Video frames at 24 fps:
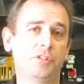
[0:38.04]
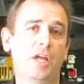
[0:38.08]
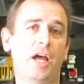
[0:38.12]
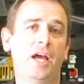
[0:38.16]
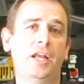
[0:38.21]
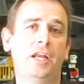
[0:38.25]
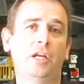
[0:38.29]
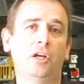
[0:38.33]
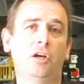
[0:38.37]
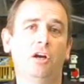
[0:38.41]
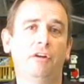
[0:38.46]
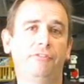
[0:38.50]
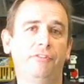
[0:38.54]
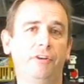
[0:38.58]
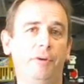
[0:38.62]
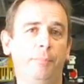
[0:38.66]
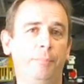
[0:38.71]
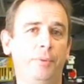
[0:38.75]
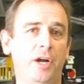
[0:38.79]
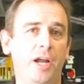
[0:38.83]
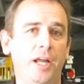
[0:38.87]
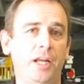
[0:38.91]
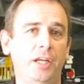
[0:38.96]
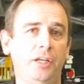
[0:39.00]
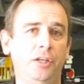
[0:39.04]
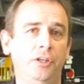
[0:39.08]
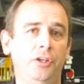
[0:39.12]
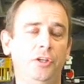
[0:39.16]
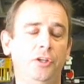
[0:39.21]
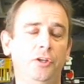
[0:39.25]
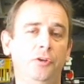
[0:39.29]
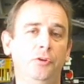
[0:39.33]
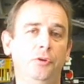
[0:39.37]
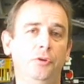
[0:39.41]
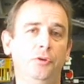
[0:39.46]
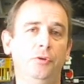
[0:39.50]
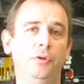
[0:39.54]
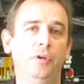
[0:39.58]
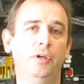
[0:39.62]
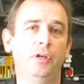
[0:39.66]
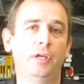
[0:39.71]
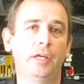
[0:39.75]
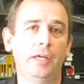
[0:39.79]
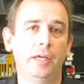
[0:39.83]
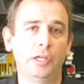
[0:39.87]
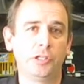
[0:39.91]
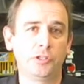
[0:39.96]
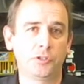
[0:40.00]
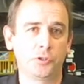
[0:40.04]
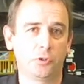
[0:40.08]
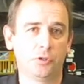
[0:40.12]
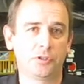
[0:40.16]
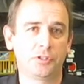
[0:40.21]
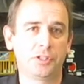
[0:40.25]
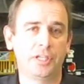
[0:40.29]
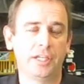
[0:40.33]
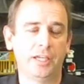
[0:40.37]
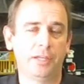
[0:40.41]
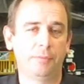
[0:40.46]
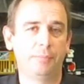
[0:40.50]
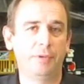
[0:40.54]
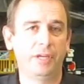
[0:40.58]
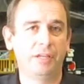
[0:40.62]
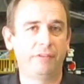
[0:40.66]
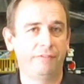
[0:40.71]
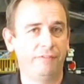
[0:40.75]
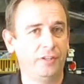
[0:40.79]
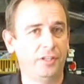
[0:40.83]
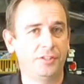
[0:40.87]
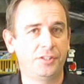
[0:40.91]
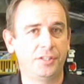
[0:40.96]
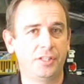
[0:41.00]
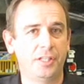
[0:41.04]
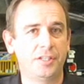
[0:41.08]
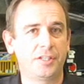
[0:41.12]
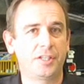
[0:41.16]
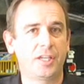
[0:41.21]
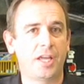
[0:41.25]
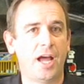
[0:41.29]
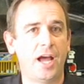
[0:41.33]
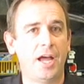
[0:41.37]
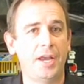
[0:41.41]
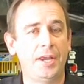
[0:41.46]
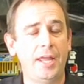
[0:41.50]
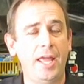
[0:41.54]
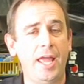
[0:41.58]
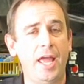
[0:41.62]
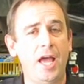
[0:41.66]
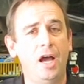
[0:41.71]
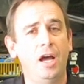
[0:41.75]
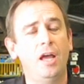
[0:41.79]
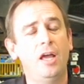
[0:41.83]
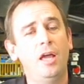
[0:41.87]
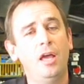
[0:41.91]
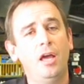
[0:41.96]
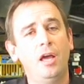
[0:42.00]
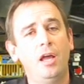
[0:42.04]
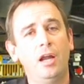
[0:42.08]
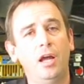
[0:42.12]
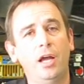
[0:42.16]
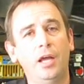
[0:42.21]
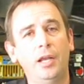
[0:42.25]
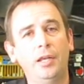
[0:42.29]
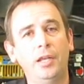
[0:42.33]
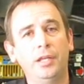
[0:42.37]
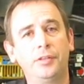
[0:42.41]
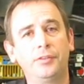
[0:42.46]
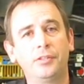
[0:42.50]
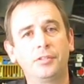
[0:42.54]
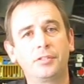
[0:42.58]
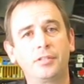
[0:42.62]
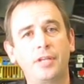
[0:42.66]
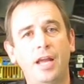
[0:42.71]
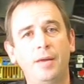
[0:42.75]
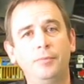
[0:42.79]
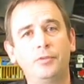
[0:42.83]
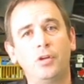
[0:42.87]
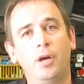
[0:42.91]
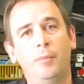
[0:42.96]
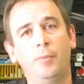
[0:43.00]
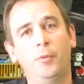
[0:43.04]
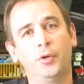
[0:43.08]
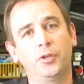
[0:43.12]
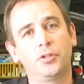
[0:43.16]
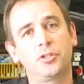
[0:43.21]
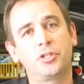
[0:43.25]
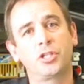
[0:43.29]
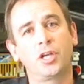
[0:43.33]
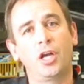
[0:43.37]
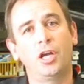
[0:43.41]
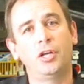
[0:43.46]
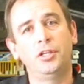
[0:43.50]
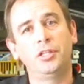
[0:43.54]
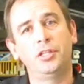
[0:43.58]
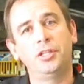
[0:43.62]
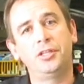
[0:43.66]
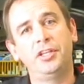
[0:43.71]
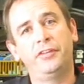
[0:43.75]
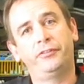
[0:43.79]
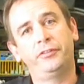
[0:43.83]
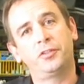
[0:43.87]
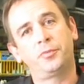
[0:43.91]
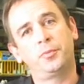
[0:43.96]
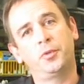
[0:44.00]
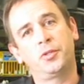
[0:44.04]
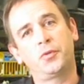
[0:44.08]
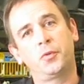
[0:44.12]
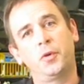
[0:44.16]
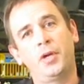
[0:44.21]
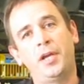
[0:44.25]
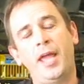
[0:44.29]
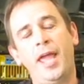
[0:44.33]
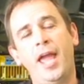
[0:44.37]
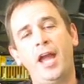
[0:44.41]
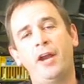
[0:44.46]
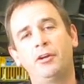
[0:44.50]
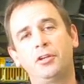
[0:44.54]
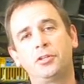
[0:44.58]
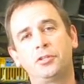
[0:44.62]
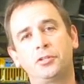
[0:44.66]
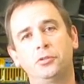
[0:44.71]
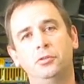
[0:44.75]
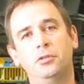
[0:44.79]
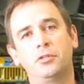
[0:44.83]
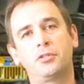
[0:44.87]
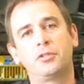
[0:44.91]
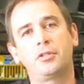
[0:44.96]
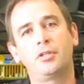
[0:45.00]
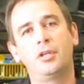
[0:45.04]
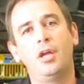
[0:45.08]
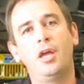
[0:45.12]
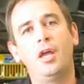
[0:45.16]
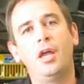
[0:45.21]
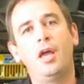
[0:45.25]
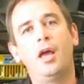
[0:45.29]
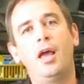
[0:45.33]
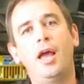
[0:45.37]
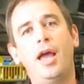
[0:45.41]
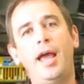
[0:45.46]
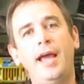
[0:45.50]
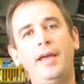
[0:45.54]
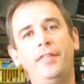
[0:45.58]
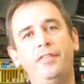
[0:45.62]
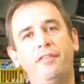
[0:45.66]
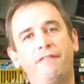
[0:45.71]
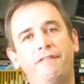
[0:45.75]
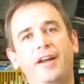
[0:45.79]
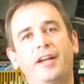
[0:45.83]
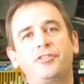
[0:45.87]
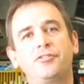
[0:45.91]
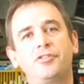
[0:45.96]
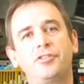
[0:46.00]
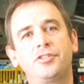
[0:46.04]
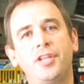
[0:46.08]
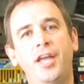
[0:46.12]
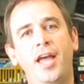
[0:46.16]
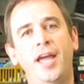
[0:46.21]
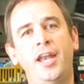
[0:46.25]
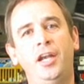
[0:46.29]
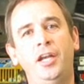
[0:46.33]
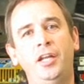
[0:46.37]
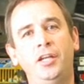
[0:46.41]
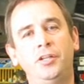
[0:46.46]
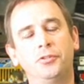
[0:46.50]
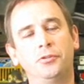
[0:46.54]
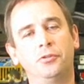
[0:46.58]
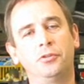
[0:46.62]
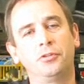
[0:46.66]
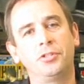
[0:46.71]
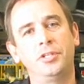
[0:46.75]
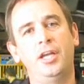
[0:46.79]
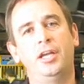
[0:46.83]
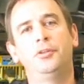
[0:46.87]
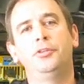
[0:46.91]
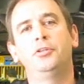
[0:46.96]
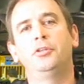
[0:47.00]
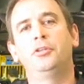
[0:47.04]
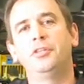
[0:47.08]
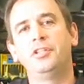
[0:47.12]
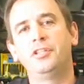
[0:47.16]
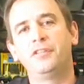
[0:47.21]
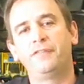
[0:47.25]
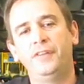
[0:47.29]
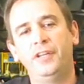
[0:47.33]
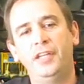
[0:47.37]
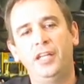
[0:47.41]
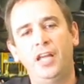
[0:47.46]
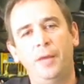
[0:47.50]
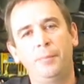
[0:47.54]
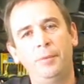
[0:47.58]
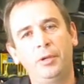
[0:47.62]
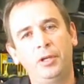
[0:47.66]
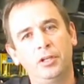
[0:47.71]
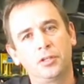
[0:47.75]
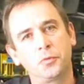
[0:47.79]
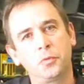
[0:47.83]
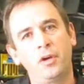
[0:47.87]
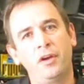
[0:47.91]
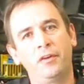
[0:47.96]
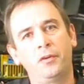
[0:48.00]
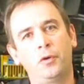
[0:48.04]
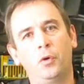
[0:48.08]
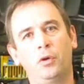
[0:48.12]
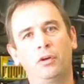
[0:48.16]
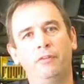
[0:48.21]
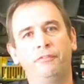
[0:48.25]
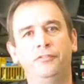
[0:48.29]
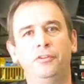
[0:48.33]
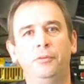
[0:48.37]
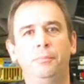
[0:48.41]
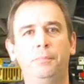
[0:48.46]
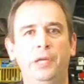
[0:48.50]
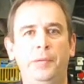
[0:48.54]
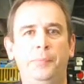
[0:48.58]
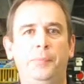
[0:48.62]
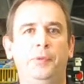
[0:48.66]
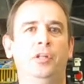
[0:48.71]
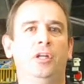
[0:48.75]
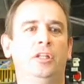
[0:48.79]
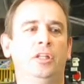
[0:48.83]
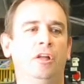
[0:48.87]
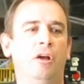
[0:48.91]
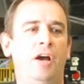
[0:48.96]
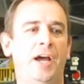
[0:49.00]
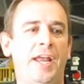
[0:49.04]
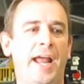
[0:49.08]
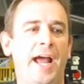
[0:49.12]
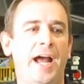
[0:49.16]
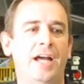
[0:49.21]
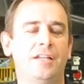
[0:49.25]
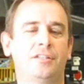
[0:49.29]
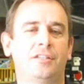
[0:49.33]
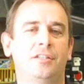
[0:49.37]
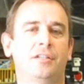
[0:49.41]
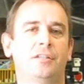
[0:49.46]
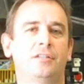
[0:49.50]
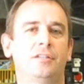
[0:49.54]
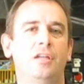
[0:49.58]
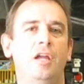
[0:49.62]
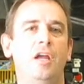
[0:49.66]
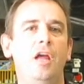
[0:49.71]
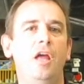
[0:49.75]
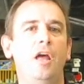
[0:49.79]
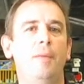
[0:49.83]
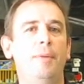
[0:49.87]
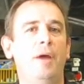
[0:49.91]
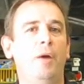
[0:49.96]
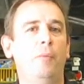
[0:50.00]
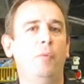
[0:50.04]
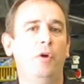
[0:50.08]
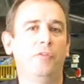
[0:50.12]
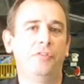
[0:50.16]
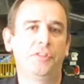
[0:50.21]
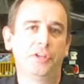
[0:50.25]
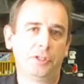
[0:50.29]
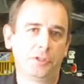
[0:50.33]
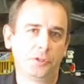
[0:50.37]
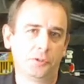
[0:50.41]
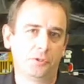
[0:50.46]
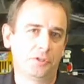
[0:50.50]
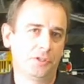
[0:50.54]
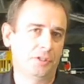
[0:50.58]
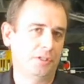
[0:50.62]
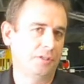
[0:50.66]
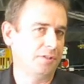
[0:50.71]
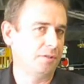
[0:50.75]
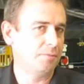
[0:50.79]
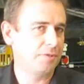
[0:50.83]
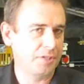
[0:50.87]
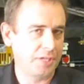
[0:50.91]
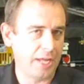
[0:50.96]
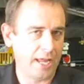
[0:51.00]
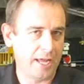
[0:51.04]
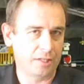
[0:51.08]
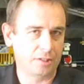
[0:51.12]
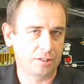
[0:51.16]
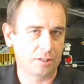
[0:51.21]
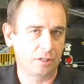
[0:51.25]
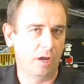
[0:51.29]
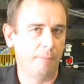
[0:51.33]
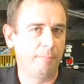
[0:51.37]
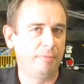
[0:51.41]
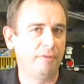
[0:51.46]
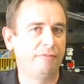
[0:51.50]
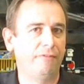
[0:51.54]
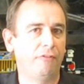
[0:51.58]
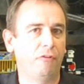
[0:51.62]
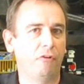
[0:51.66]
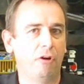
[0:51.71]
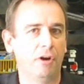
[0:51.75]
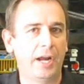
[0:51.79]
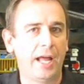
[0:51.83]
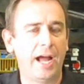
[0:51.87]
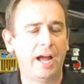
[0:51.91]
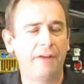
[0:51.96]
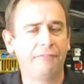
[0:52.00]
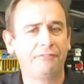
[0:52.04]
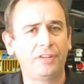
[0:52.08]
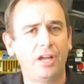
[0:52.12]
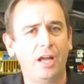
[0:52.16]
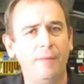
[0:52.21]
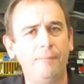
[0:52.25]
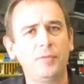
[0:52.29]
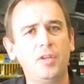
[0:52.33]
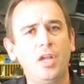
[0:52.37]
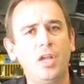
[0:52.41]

starting off a brand new exhaust kit being fitted to this car now, and at the same time I want to show you the difference between our exhaust and the factory standard exhaust. Now I'm doing this video because we have quite a few people online ask us about what the exhaust system sounds like before and after,